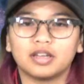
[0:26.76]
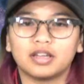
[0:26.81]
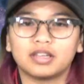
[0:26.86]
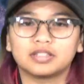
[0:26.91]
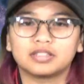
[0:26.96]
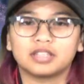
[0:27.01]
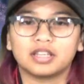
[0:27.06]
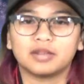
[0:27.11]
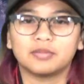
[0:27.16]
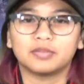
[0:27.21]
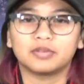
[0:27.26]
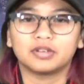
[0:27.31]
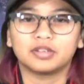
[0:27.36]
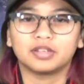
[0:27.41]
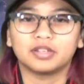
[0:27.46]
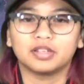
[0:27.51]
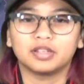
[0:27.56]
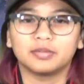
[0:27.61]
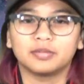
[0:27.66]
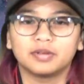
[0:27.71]
High
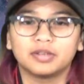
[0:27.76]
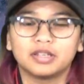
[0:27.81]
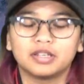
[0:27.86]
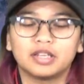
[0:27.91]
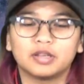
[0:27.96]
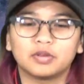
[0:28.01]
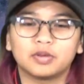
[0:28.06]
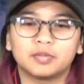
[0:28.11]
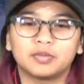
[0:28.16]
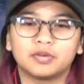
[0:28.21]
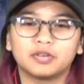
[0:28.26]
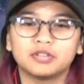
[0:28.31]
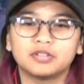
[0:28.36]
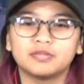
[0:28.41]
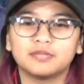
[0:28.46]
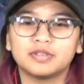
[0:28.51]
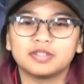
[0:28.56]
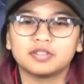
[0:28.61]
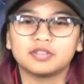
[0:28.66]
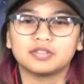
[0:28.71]
Skateboarding Club can report
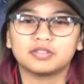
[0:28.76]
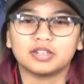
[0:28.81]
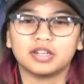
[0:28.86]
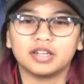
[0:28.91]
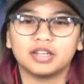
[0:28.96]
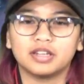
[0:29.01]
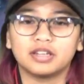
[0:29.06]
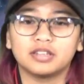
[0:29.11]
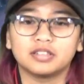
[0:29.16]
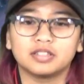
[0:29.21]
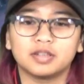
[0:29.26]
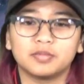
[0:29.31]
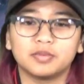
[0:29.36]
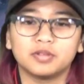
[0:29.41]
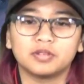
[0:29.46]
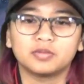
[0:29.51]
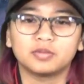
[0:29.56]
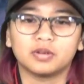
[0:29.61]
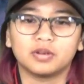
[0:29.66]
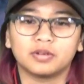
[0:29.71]
to Mr. J,
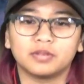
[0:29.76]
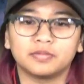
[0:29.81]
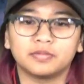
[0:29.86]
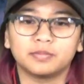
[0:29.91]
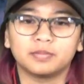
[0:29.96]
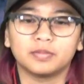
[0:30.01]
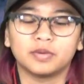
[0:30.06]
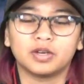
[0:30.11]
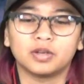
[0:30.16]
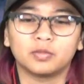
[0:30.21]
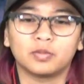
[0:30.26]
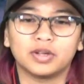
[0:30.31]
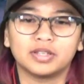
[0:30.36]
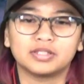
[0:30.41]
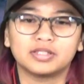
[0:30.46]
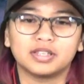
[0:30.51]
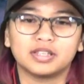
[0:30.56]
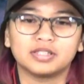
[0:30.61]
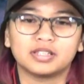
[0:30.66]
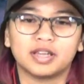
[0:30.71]
W12, on
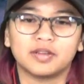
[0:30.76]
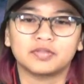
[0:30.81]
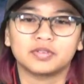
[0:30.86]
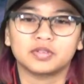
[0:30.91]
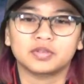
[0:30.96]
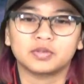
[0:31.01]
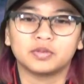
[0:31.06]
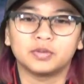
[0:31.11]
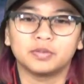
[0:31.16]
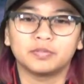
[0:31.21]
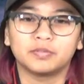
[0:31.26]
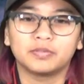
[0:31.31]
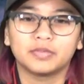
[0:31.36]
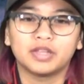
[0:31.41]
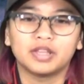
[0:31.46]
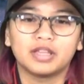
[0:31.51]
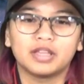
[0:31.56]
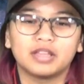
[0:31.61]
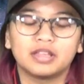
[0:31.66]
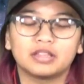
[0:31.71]
Wednesdays after school.
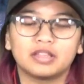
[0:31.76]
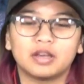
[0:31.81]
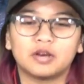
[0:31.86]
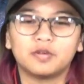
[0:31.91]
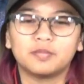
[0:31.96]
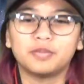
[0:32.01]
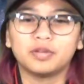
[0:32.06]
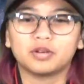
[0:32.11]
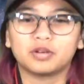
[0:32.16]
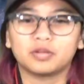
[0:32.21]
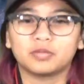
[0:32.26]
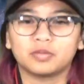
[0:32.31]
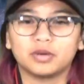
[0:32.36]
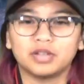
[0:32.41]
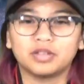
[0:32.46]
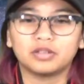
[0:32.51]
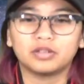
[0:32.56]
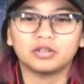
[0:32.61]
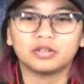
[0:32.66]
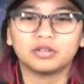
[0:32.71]
That will be our
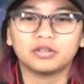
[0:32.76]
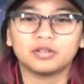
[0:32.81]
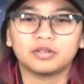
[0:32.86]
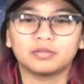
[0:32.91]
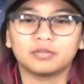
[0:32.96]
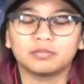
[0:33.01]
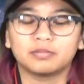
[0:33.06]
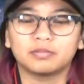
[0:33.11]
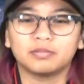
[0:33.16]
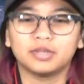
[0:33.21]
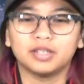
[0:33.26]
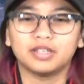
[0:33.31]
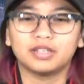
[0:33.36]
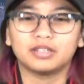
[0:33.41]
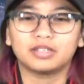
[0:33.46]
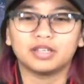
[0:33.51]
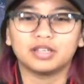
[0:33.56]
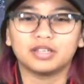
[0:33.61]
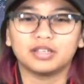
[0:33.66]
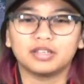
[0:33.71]
regular
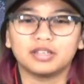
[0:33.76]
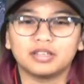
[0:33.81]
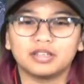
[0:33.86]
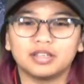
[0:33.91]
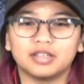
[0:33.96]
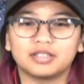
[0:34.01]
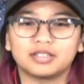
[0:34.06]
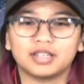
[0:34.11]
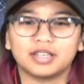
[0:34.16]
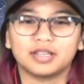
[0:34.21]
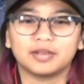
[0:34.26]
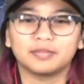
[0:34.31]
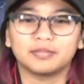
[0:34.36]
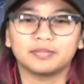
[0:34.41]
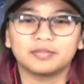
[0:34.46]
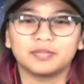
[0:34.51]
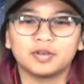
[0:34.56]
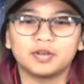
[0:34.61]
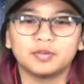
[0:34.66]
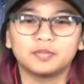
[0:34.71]
meeting day and time.
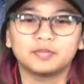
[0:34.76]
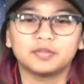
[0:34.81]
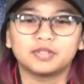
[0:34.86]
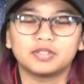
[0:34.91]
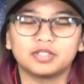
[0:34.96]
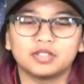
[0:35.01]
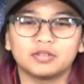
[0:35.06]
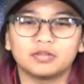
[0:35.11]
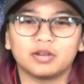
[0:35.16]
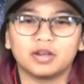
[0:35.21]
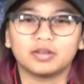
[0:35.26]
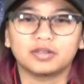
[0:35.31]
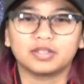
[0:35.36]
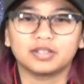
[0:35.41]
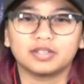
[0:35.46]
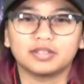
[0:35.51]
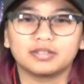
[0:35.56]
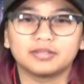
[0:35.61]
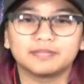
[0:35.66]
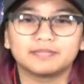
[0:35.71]
Hope to see you out
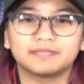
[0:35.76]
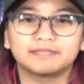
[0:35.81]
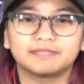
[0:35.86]
there.